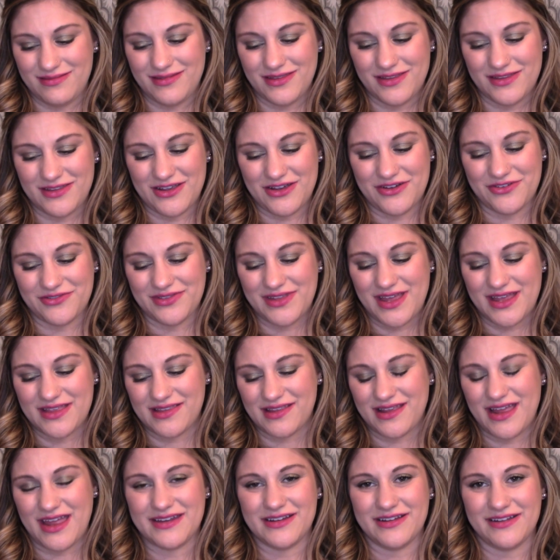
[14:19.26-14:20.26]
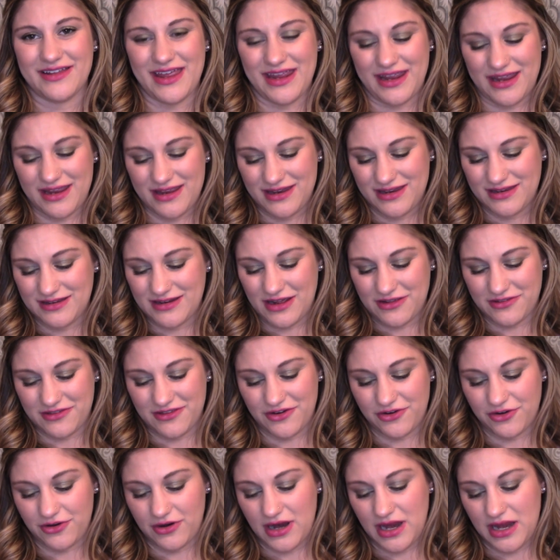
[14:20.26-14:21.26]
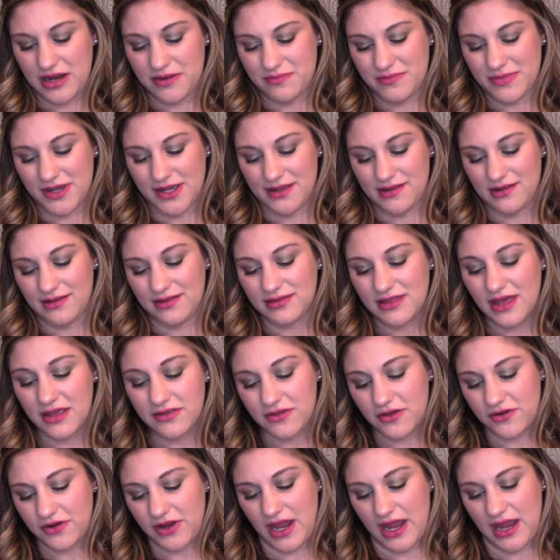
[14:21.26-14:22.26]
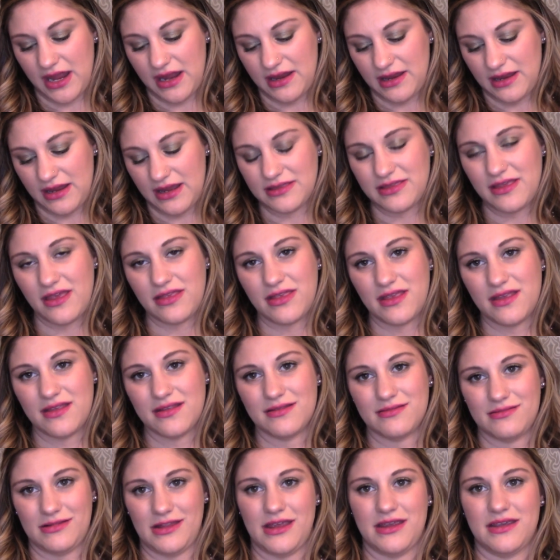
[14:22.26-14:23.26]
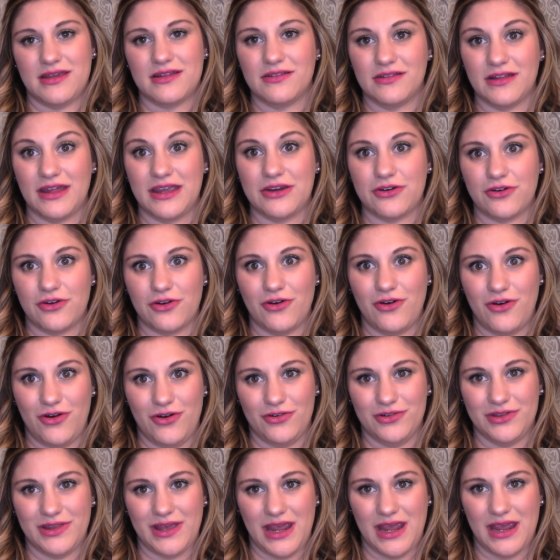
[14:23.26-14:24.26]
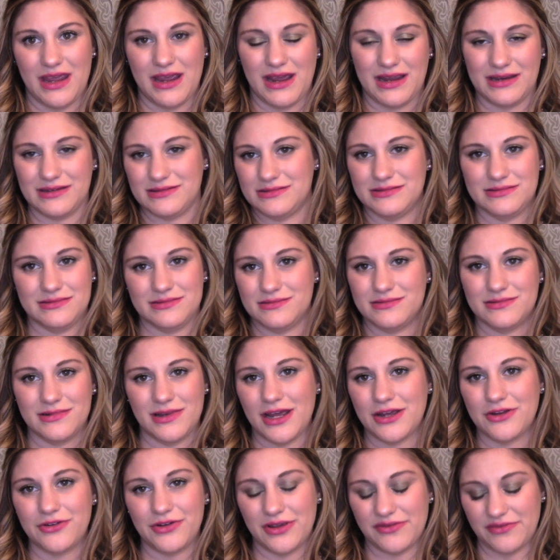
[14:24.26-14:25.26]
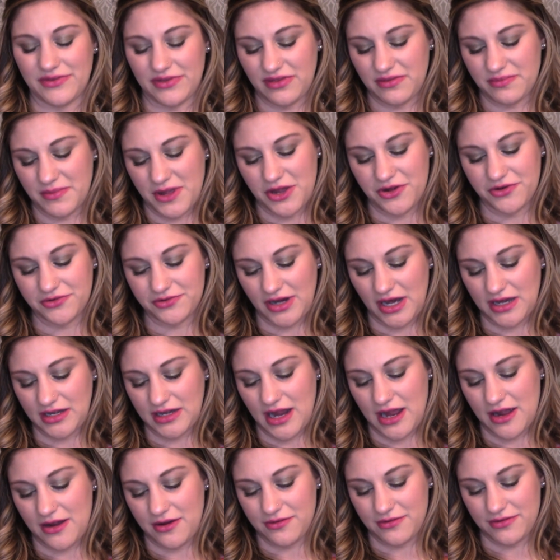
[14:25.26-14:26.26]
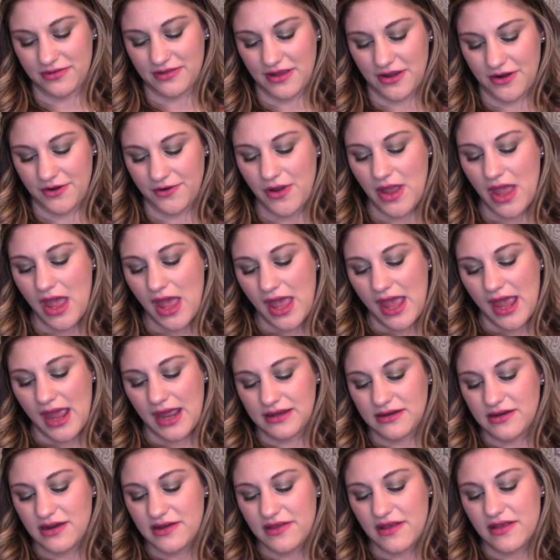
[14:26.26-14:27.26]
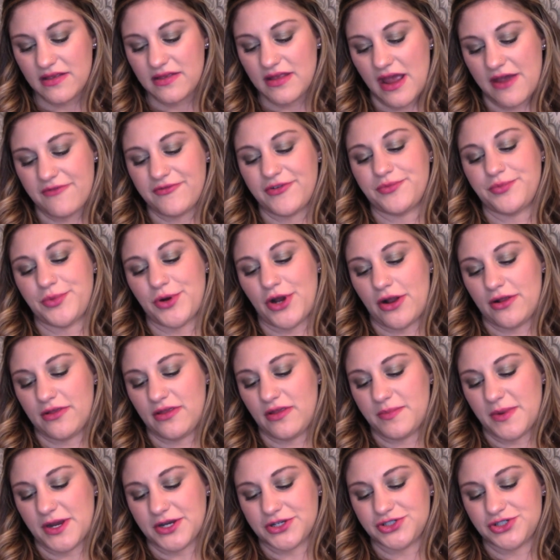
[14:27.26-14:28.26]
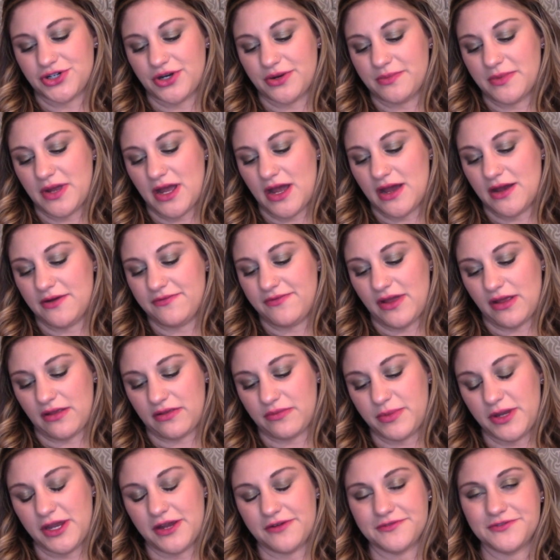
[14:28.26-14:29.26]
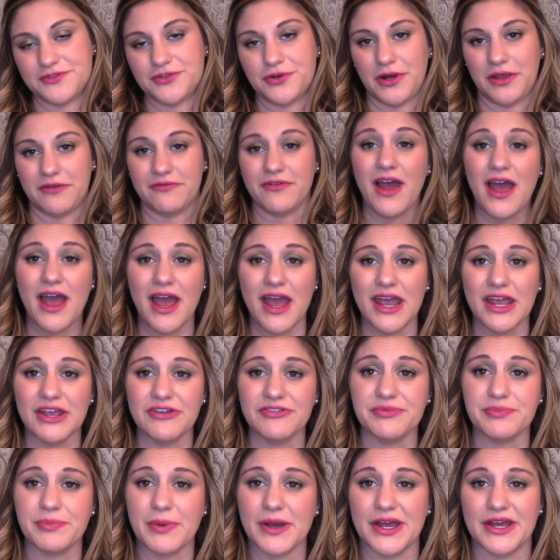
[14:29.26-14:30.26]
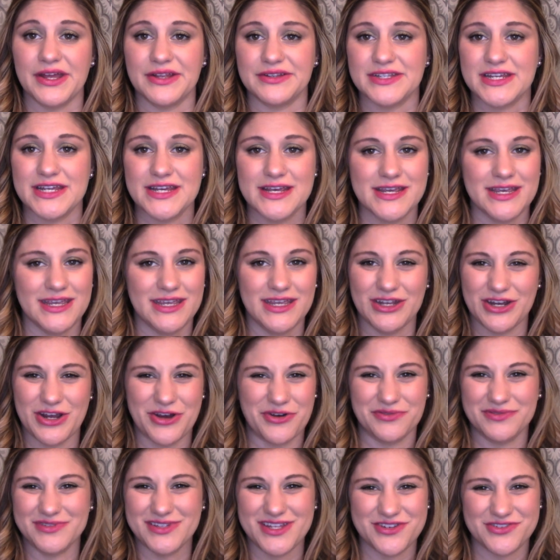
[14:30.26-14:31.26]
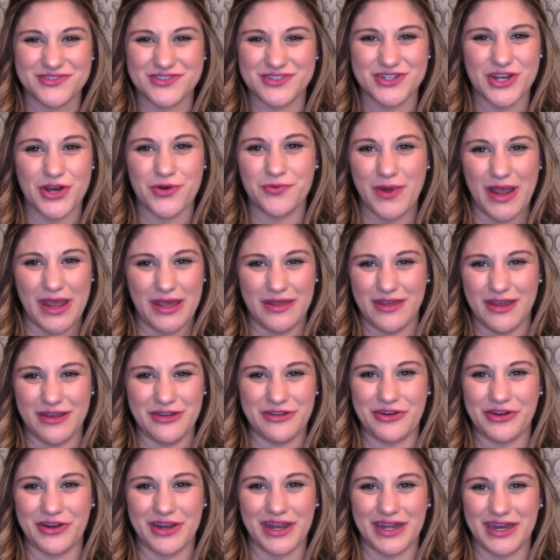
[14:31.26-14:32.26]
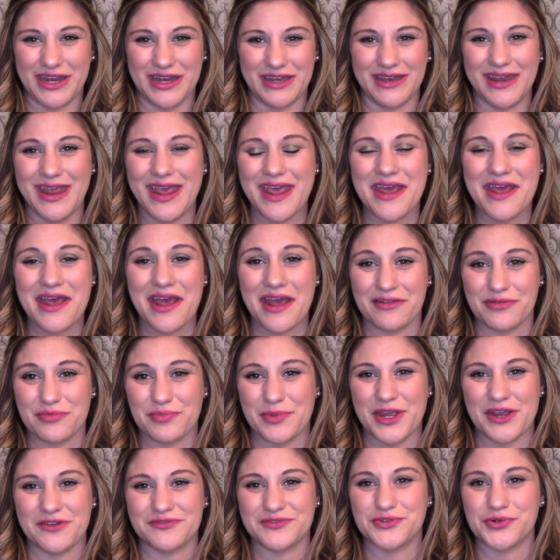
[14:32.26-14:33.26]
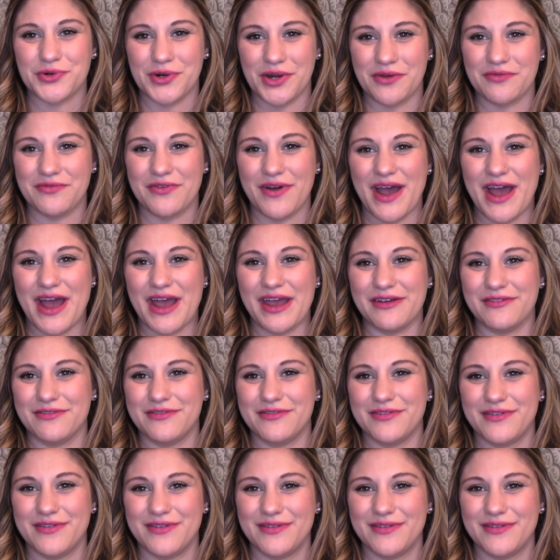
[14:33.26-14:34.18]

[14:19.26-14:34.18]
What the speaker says: so that's kind of like not so great, but that's okay. It doesn't like linger all day. I don't even smell it right now. So, and it does have a broad spectrum of SPF 25, but you know, there's no way that you're getting SPF 25